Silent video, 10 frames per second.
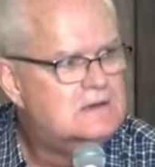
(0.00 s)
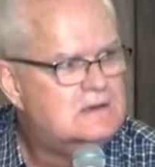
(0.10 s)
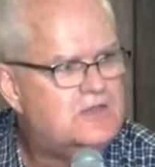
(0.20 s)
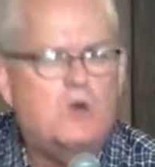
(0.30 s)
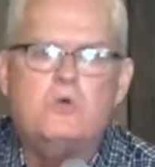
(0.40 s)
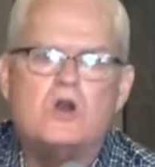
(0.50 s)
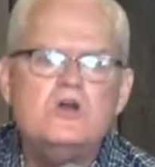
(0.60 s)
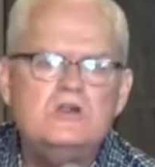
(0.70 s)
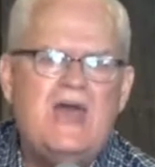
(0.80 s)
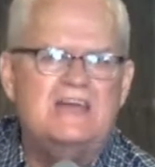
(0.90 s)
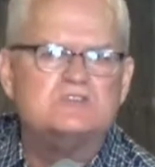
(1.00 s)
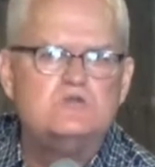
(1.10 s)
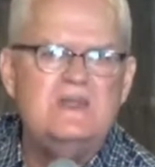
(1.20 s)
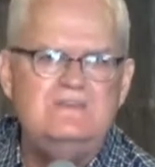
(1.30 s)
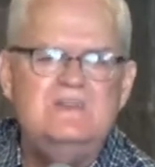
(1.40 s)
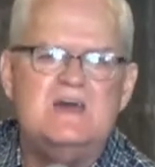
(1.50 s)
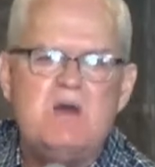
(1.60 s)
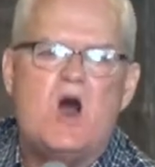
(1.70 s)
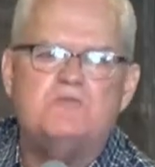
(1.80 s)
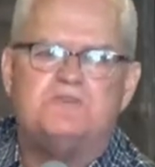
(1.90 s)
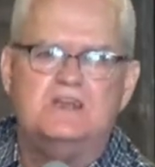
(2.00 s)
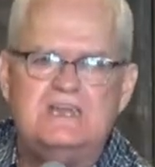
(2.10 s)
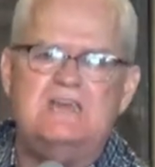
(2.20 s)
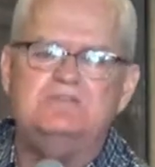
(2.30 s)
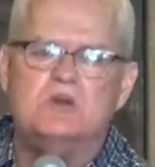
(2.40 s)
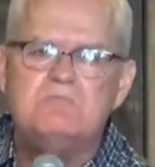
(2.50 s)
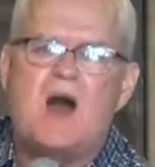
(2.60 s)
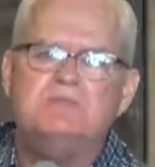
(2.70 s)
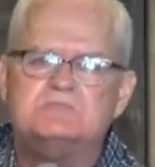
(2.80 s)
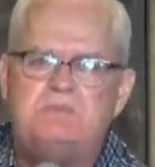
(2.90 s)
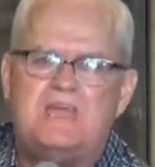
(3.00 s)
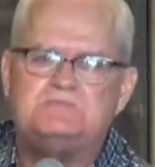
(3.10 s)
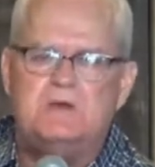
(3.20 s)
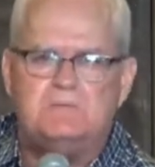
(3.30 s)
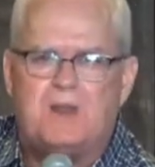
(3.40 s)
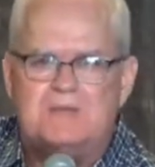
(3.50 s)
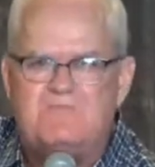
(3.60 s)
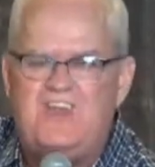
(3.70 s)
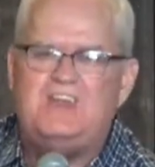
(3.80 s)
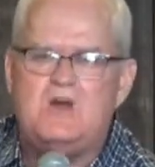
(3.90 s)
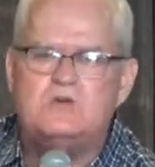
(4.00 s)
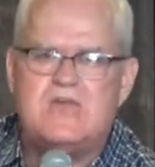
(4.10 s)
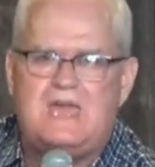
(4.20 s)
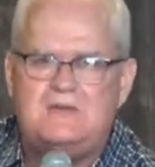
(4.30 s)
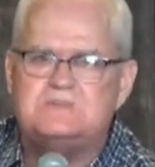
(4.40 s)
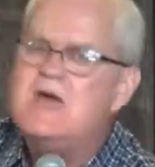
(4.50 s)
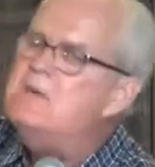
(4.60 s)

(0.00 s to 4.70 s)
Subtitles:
The world has written them off to live in their mama's basement and play video games,